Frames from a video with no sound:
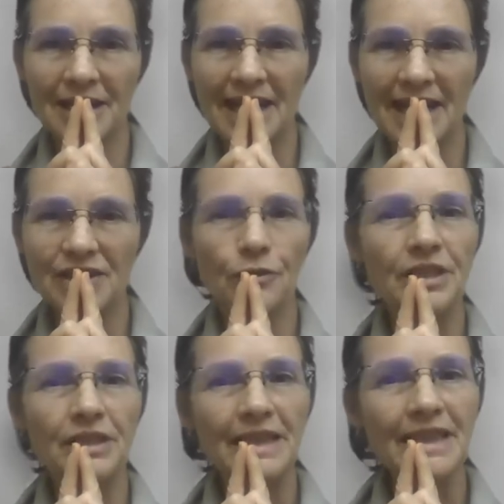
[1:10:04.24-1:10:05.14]
it's going
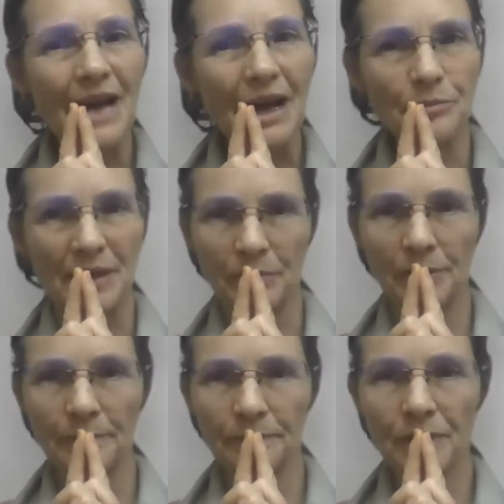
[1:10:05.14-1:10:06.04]
to leave out
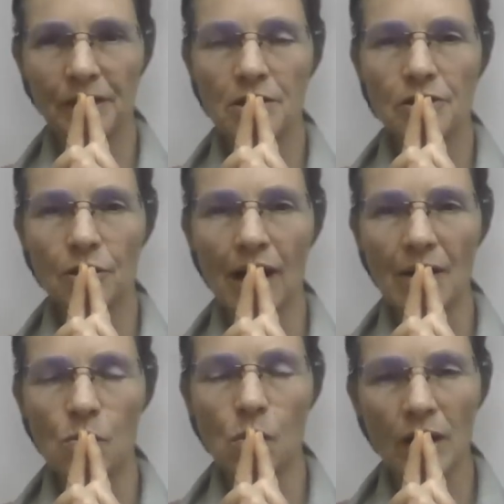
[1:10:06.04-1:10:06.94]
people so
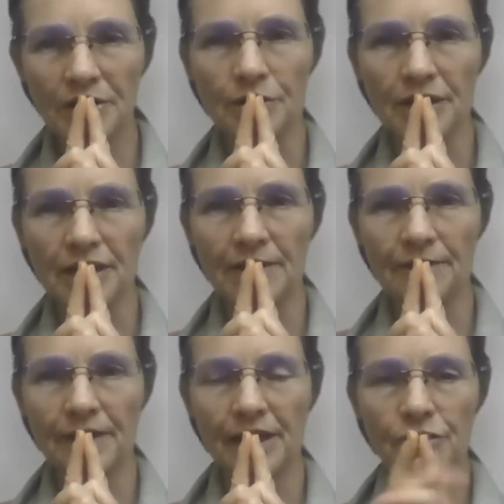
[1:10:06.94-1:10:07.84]
I wondered if
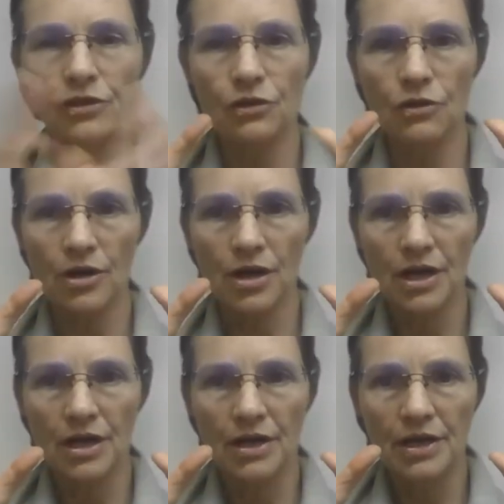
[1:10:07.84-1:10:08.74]
in your
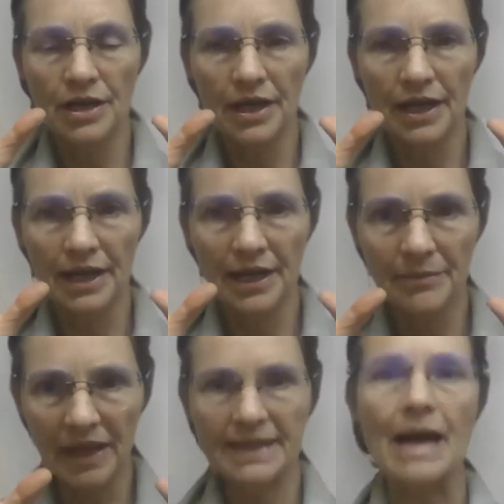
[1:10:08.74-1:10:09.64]

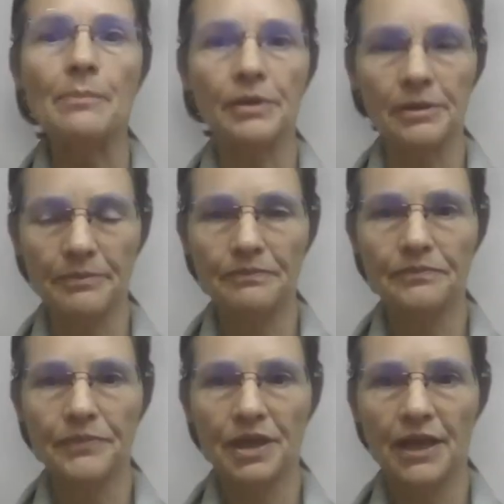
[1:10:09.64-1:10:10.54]
um, example
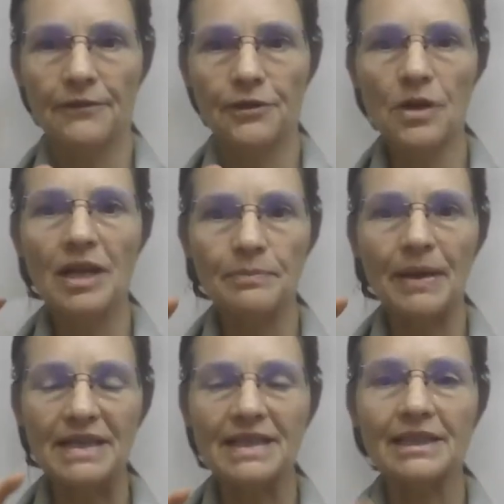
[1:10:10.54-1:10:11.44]
if you had
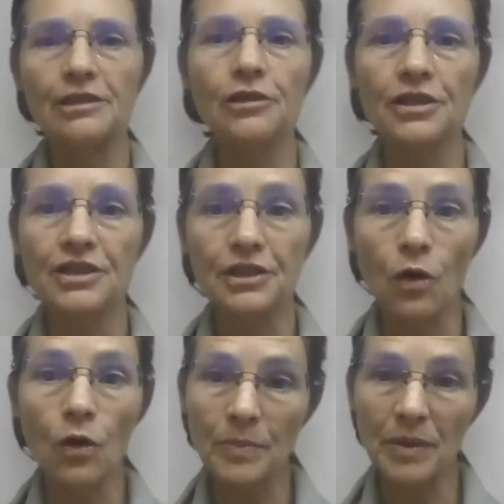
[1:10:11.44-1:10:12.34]
basically looked at
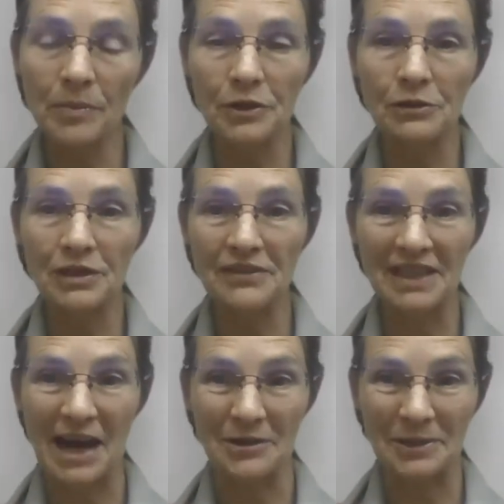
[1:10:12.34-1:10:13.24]
all the people you're
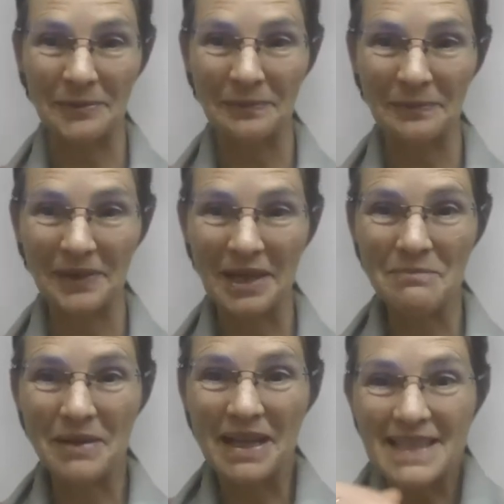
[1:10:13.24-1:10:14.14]
leaving out
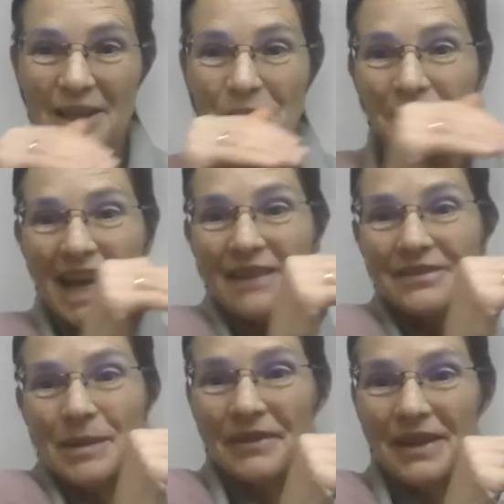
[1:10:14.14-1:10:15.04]
because they only have
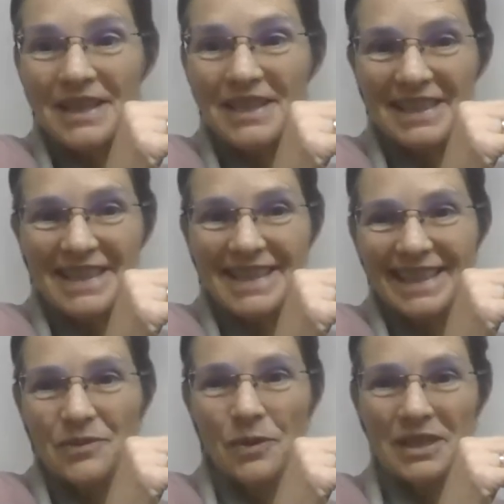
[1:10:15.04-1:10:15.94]
deprivations
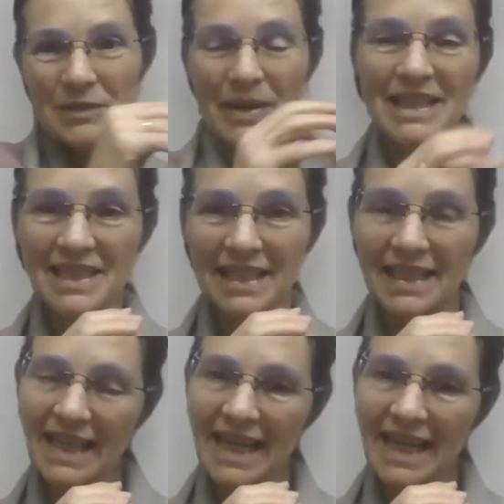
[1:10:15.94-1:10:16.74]
in one dimension